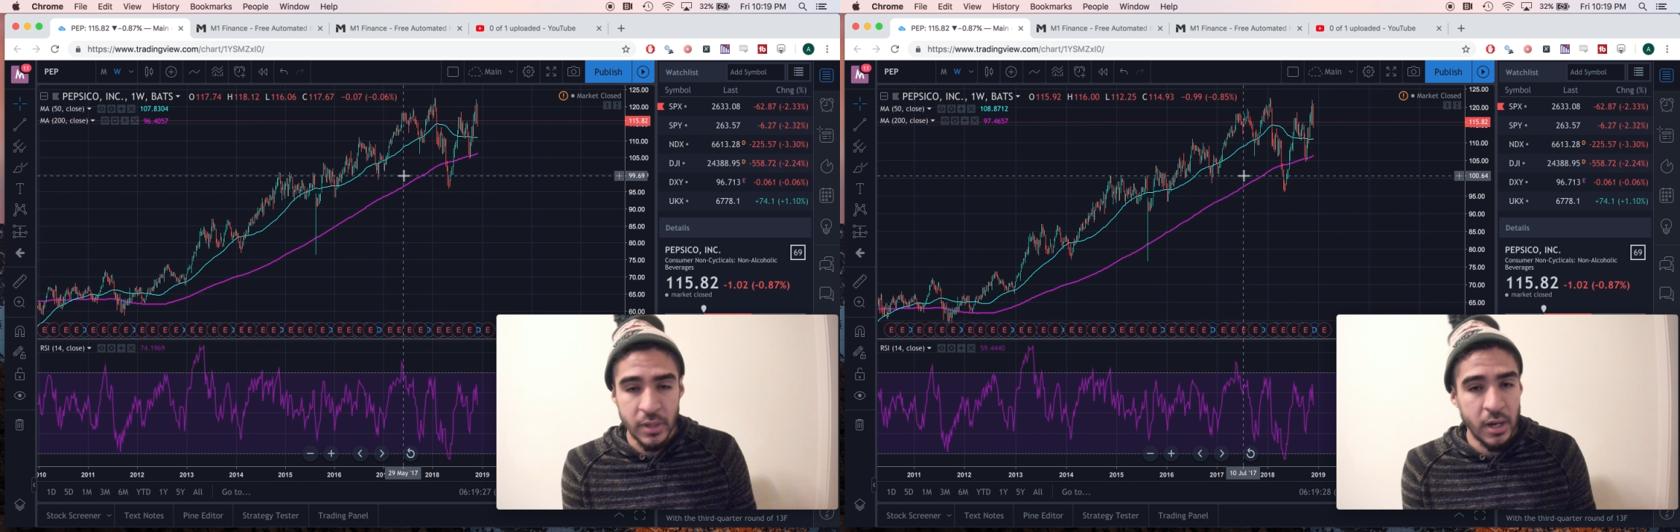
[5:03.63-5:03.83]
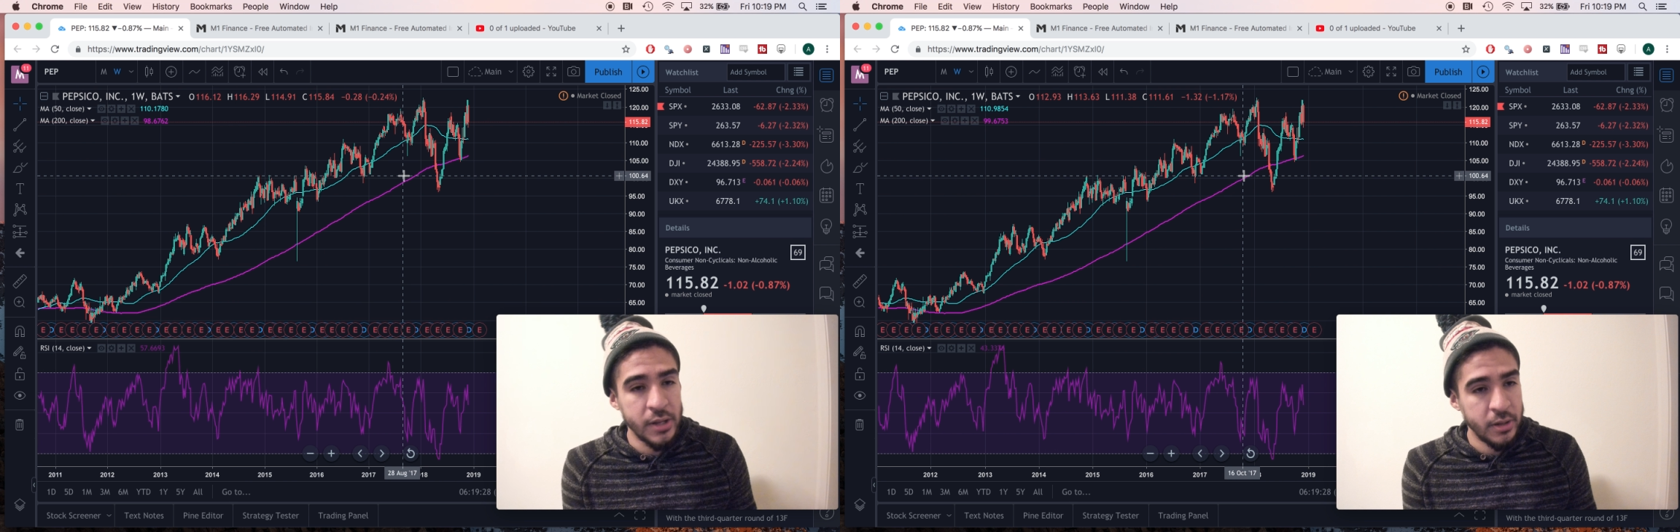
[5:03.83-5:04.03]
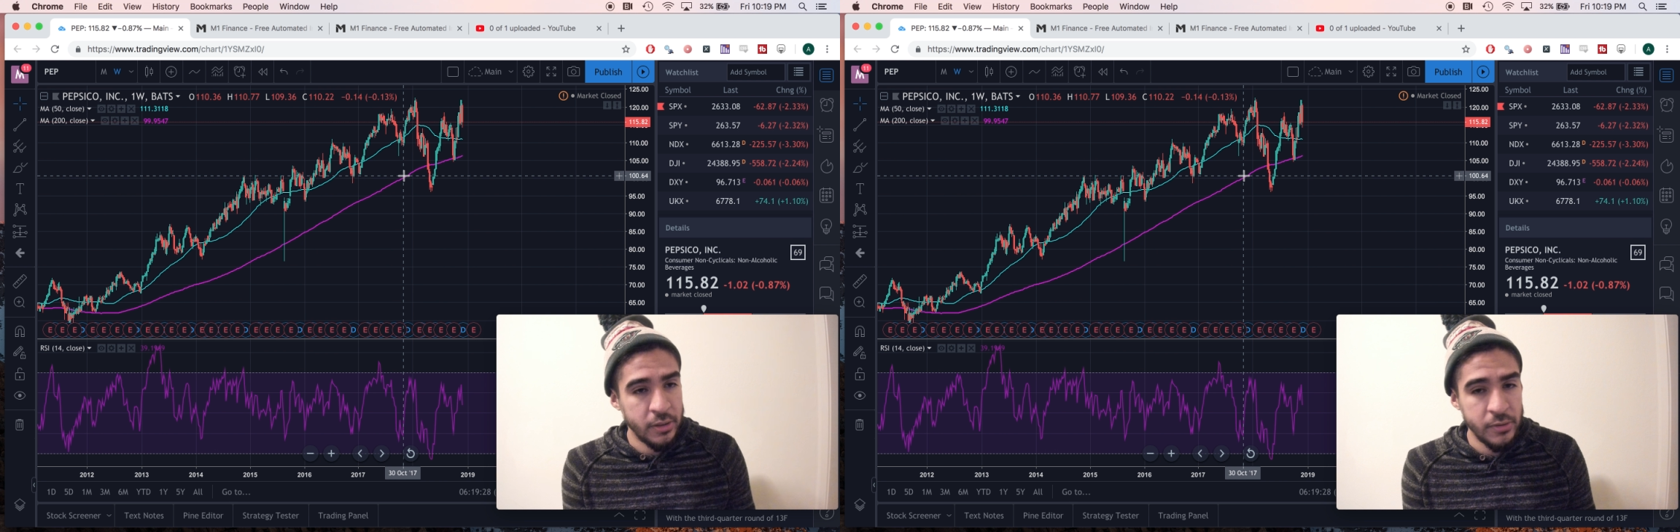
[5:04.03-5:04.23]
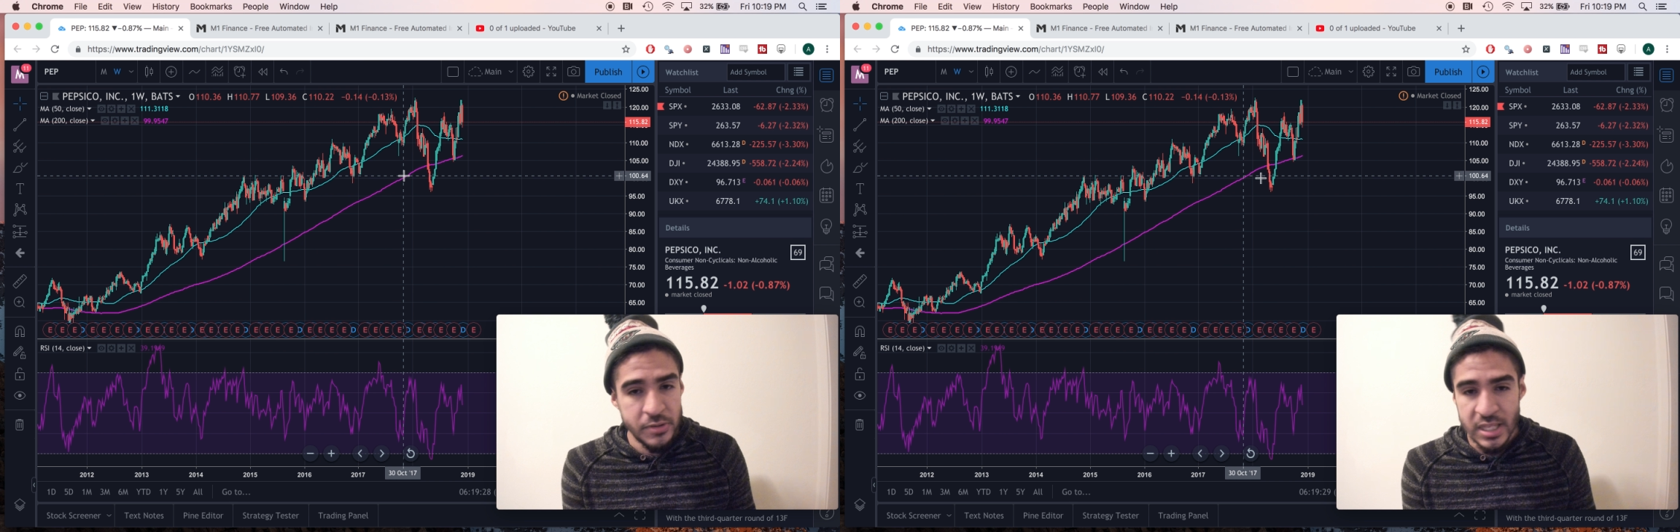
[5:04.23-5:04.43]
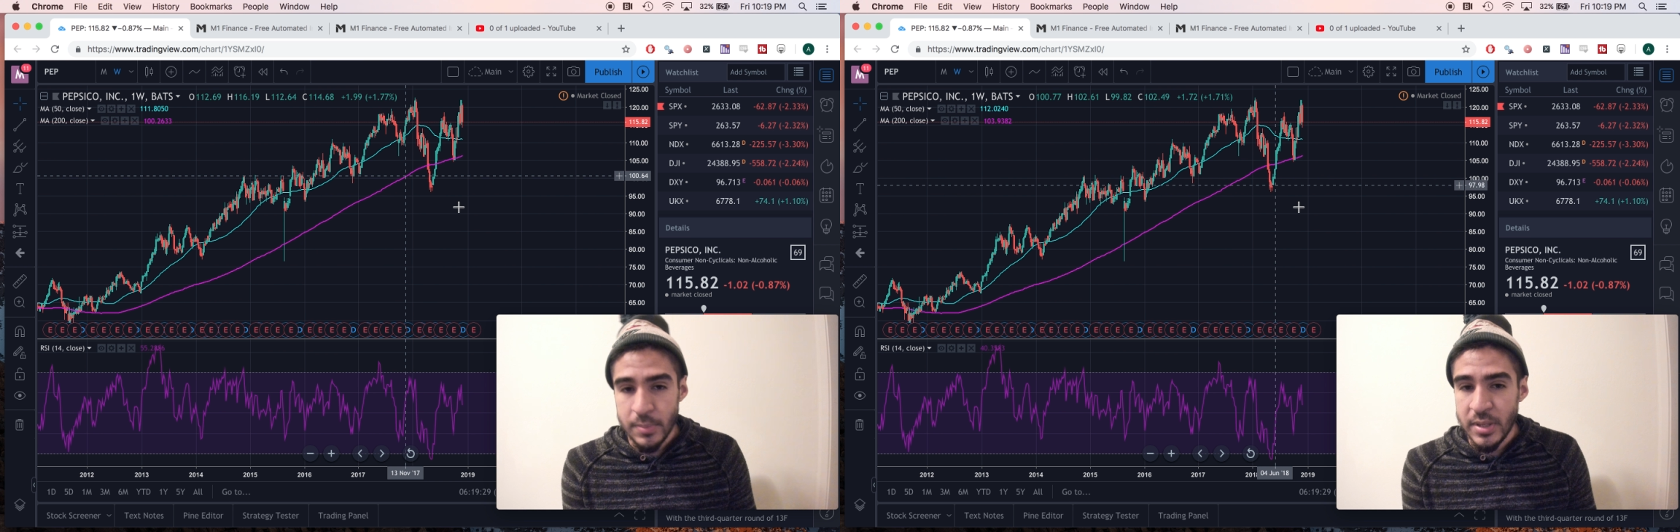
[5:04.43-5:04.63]
Another
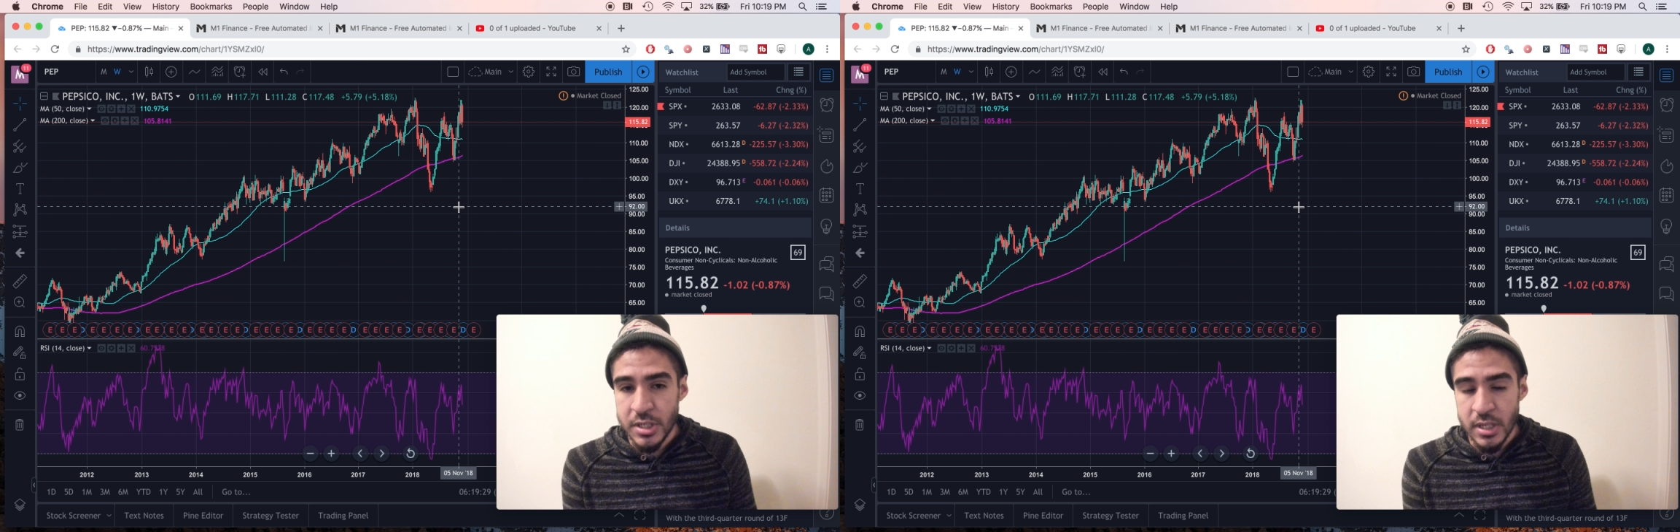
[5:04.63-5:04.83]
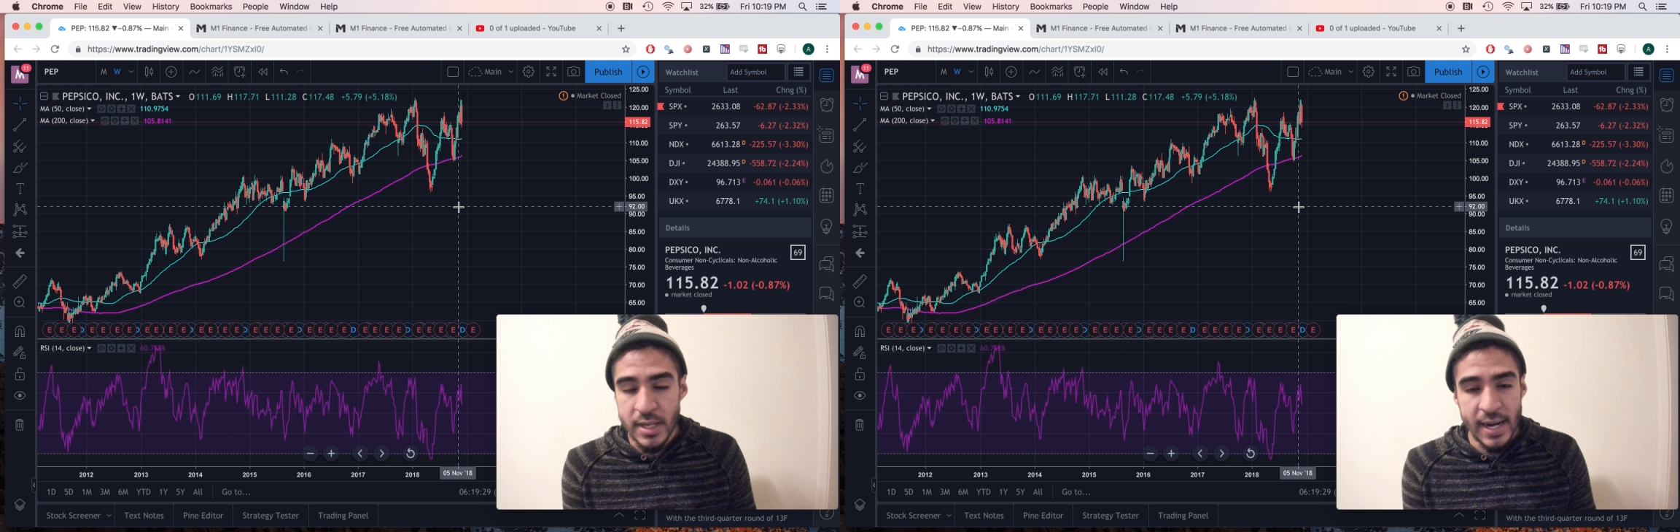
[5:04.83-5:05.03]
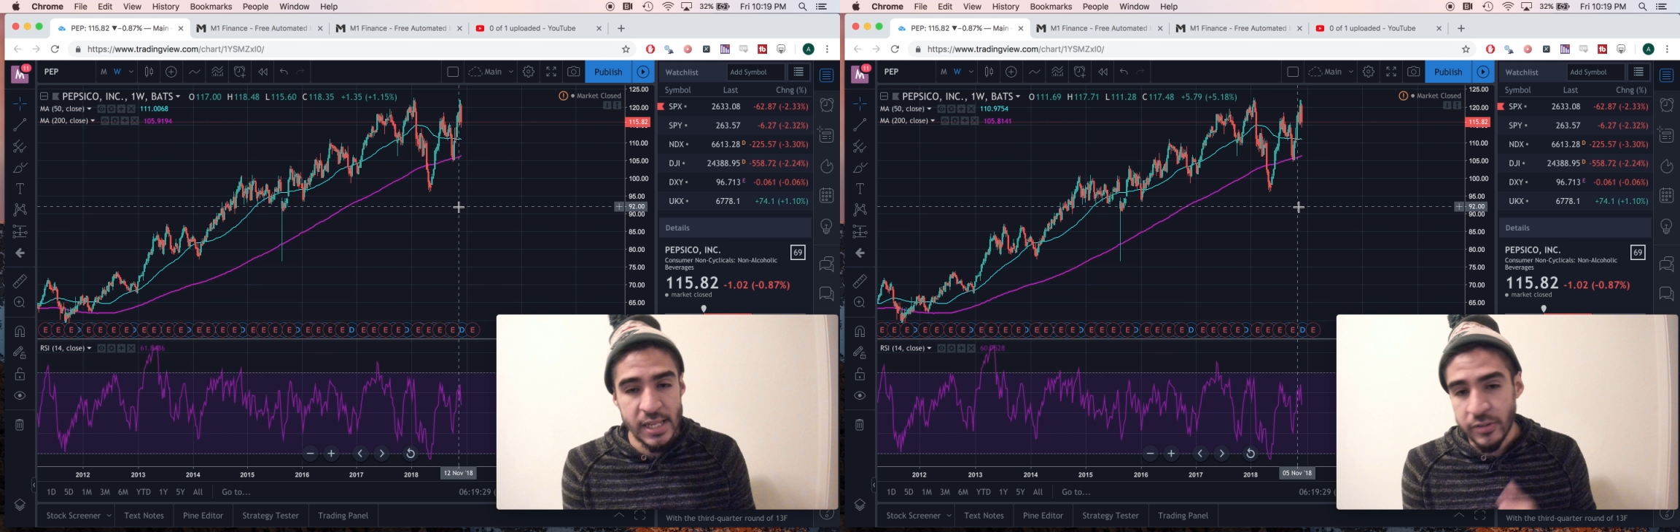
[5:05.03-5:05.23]
CPG kind